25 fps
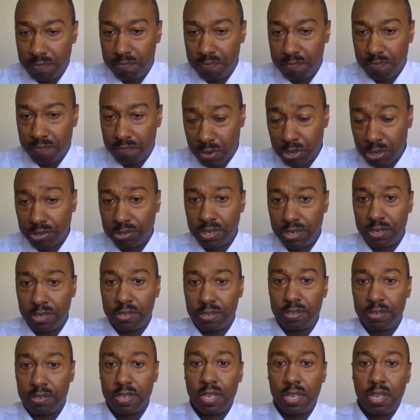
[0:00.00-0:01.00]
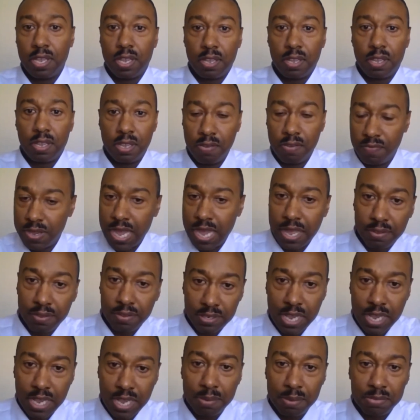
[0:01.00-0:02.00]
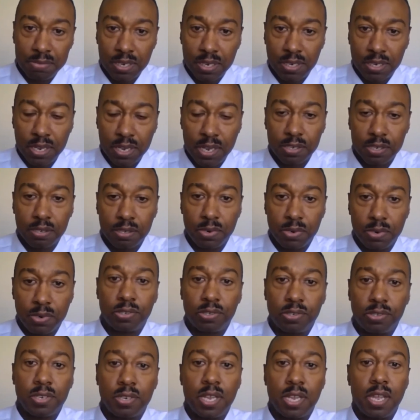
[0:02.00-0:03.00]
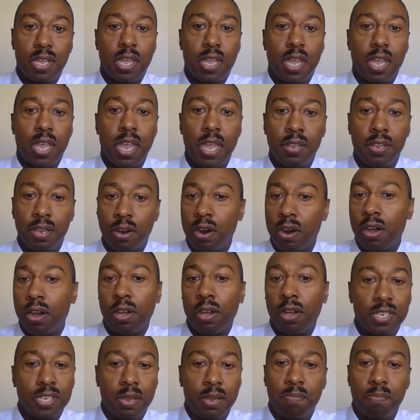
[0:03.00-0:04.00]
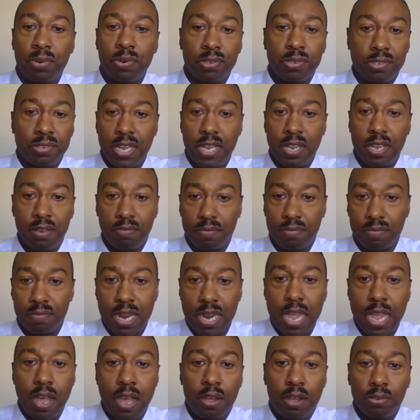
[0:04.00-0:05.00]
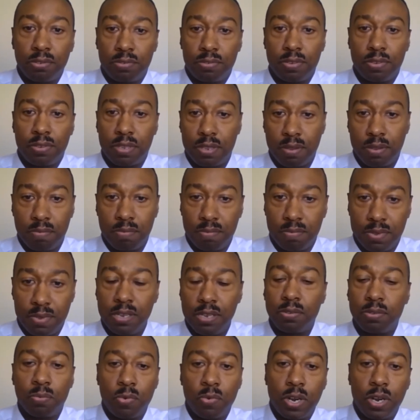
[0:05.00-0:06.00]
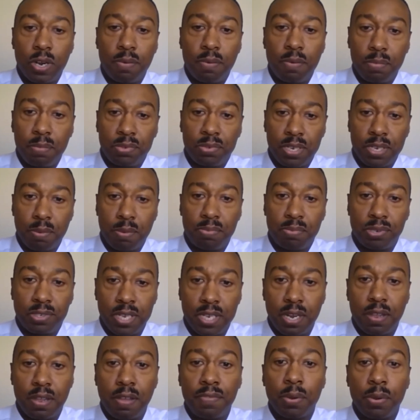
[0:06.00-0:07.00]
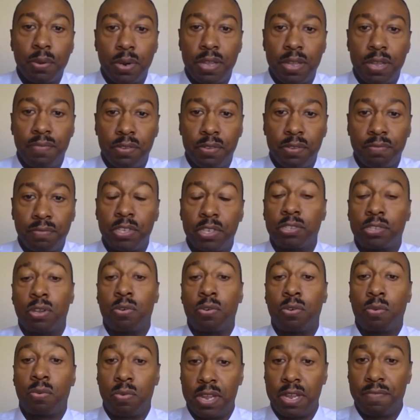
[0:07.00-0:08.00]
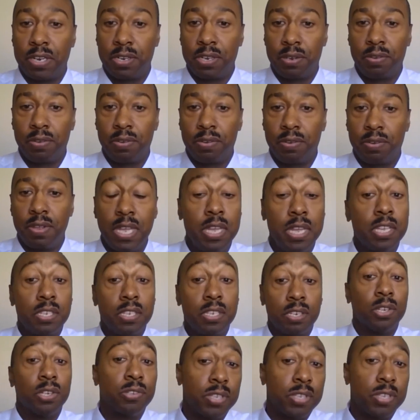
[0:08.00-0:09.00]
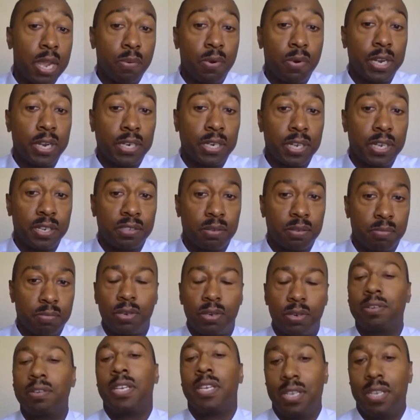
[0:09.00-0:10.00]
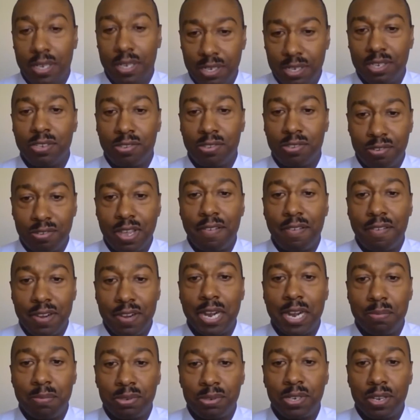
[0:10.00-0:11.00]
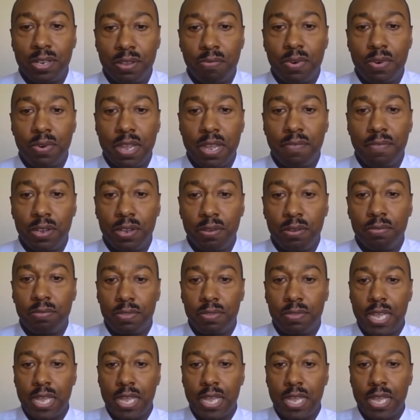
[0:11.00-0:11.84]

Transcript: Versus if you have the same 10 customers and they're all 10%, now each one of them 10% of the total revenue. You lose that one customer, you still have 90% of the revenue.